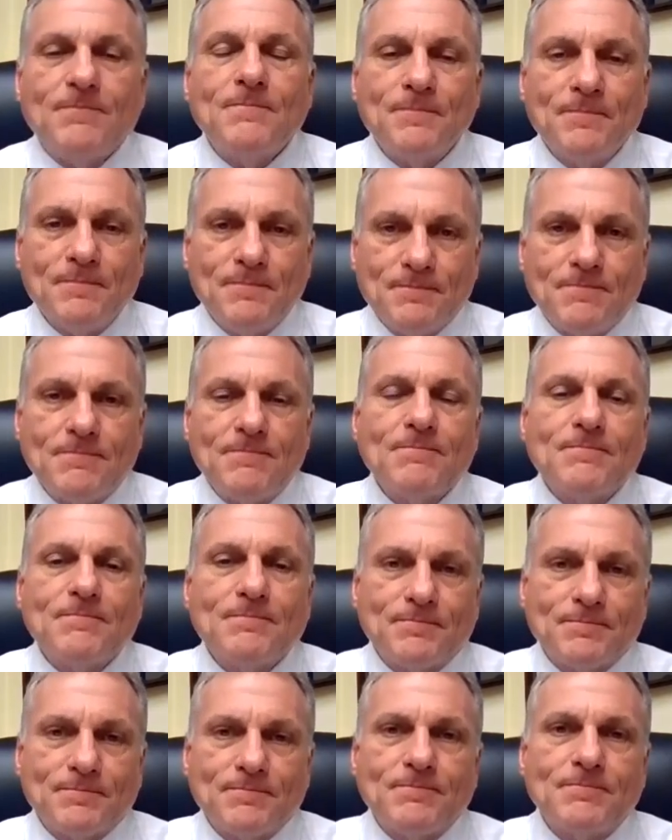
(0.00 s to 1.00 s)

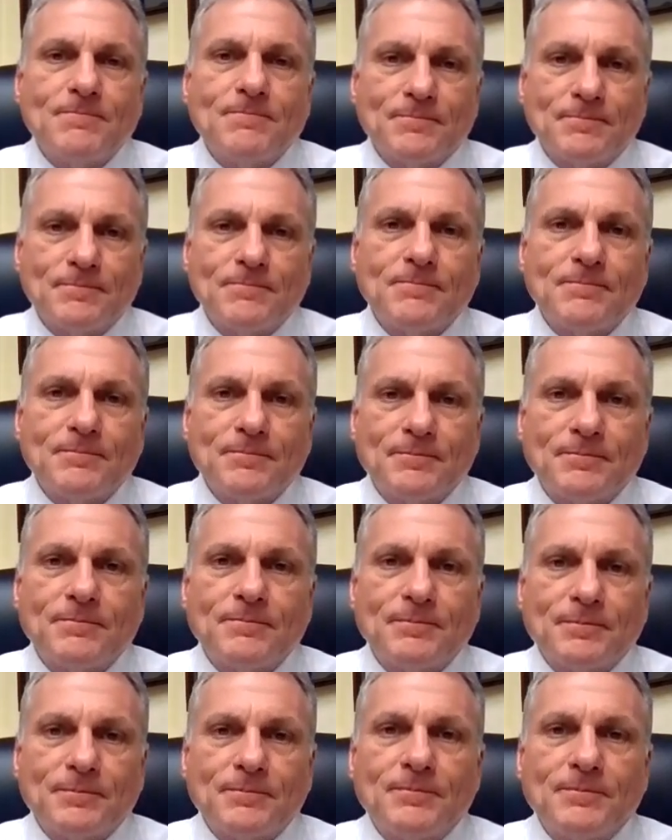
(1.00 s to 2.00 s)

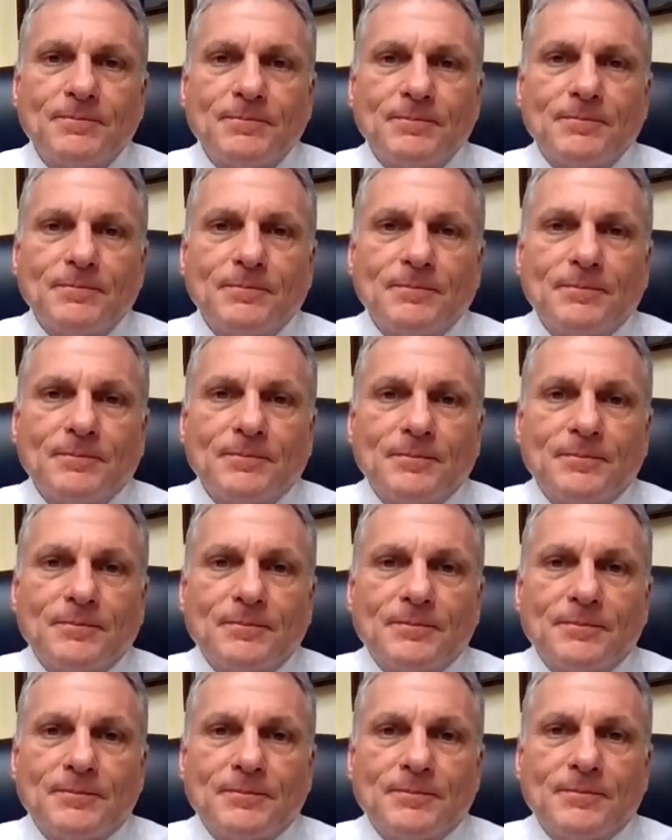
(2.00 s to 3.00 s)

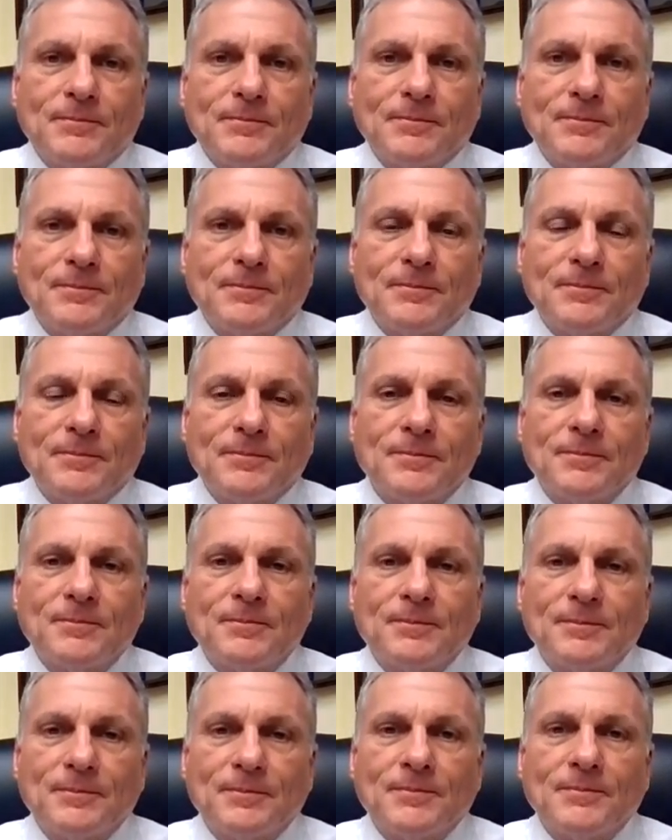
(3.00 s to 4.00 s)

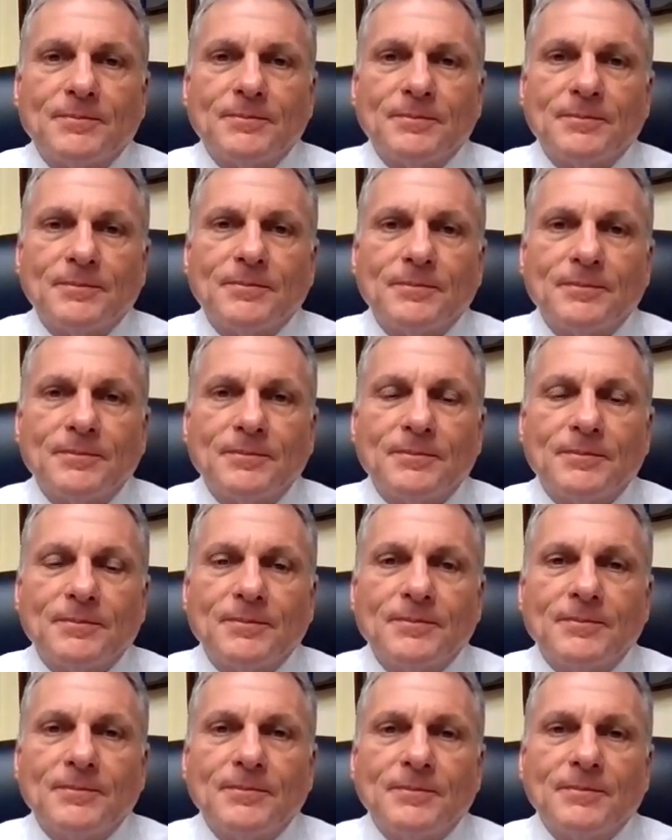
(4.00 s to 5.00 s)

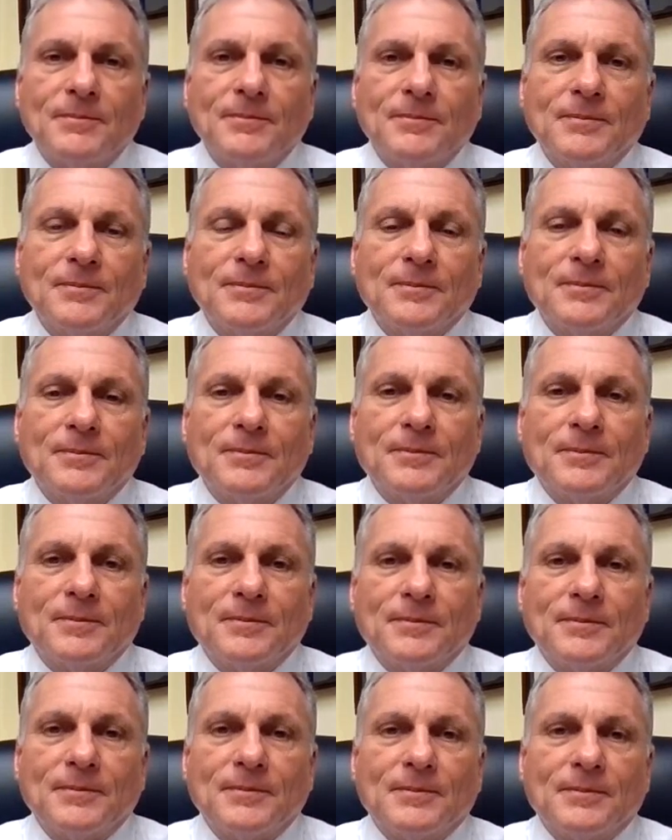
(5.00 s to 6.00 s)

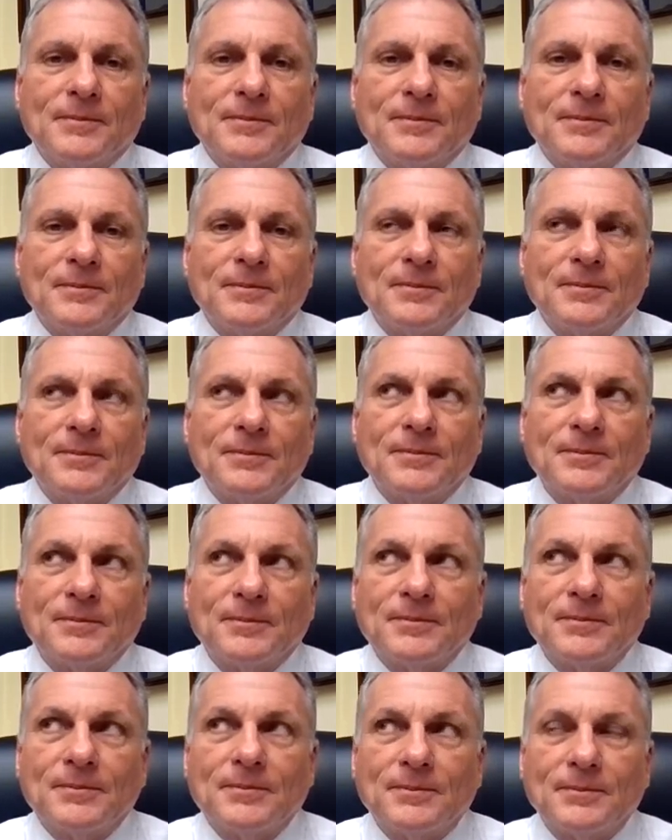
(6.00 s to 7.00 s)

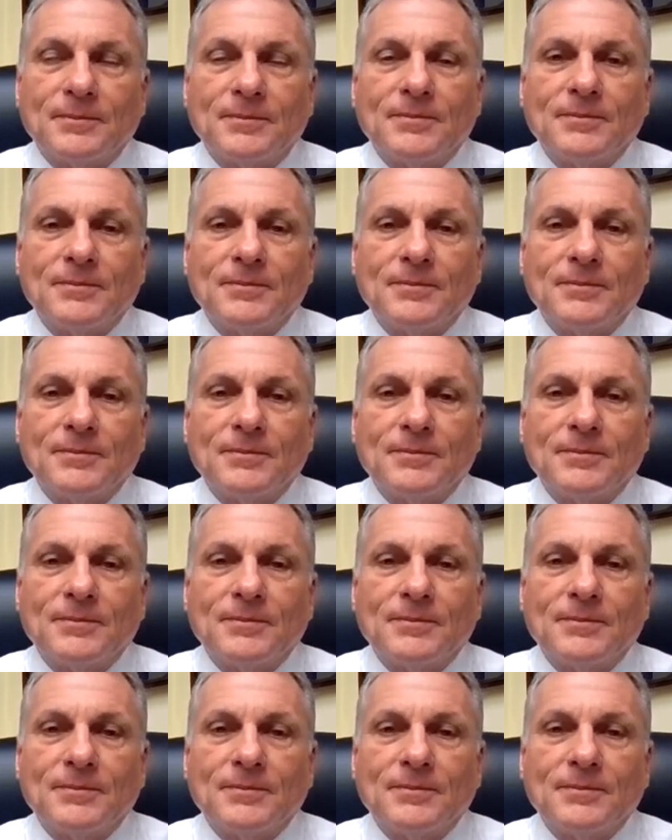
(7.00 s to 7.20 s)
No words are spoken by the person on screen.